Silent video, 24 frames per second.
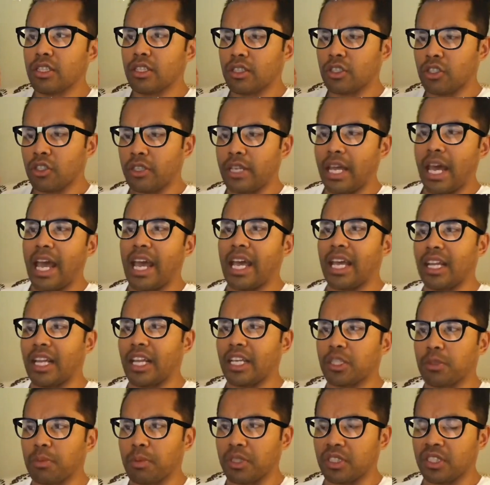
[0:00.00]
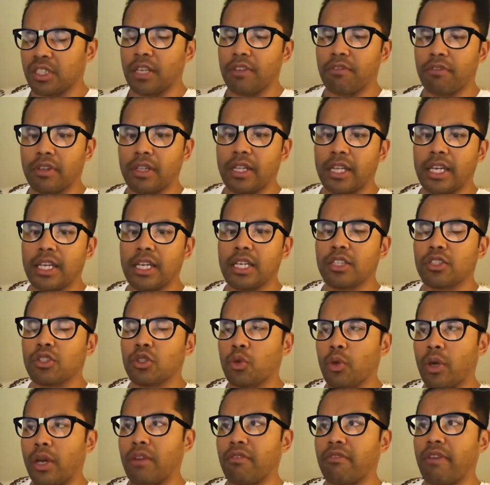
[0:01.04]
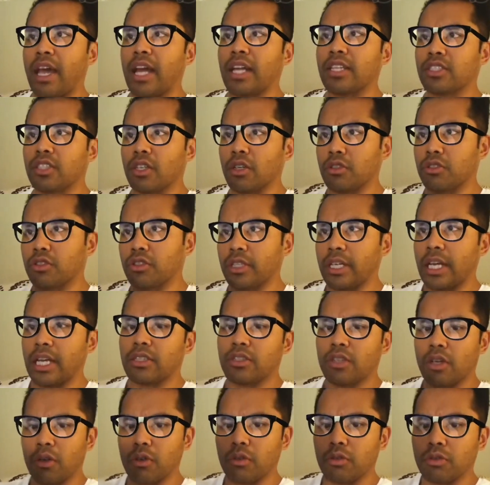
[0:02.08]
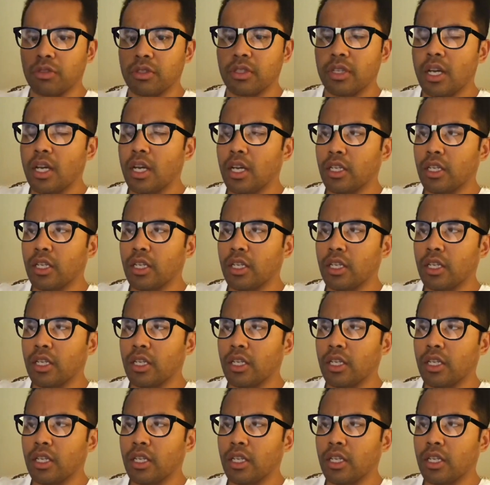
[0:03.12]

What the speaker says: today, like specifically to advance those, to get those